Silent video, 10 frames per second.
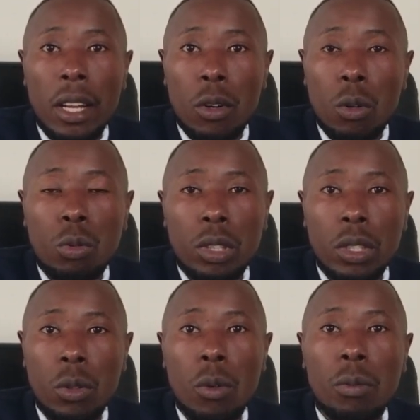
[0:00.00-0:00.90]

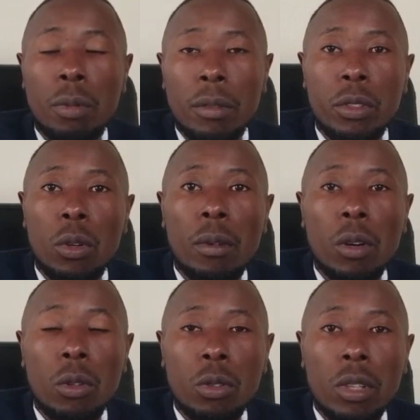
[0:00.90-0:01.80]
doctrine of privity of a
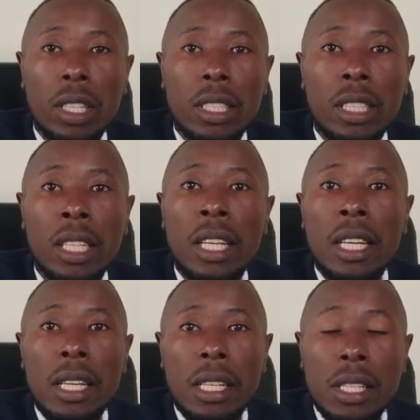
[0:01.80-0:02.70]
contract
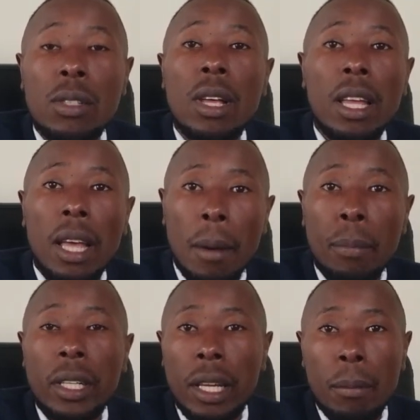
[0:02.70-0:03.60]
is
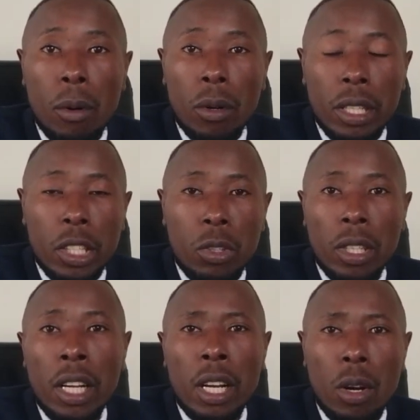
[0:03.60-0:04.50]
applicable in
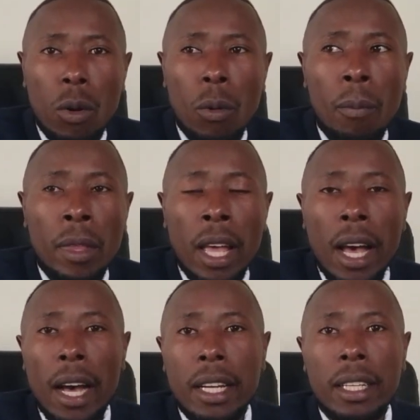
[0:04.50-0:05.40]
Ugandan law.
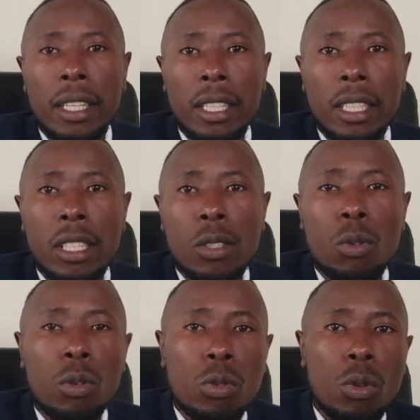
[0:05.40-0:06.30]
And it is
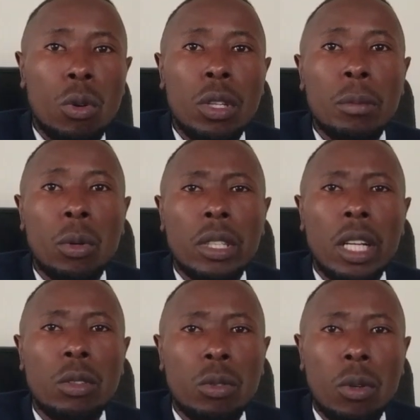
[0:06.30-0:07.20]
also
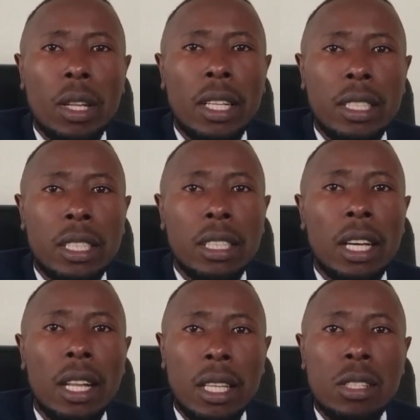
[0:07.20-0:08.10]
important to know
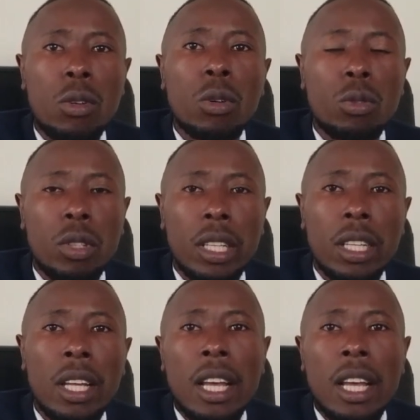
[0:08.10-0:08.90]
that this doctrine